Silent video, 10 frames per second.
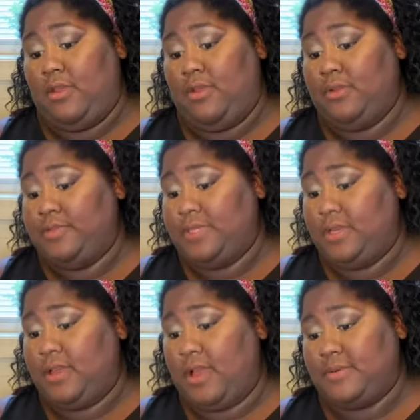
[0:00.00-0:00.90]

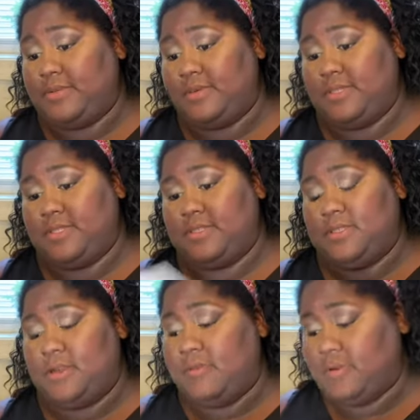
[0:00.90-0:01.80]
Oopsie, I was supposed to use
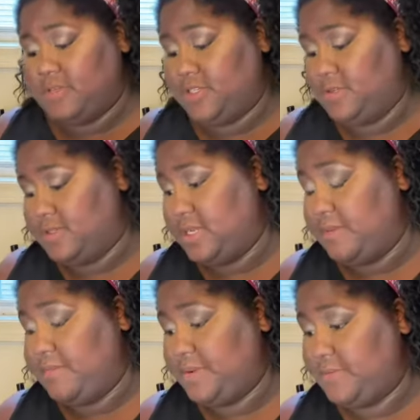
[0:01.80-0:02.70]
the number 2
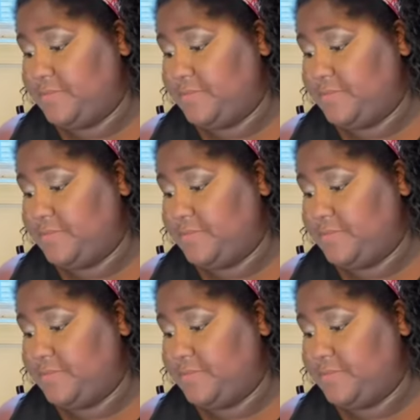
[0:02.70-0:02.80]
tip.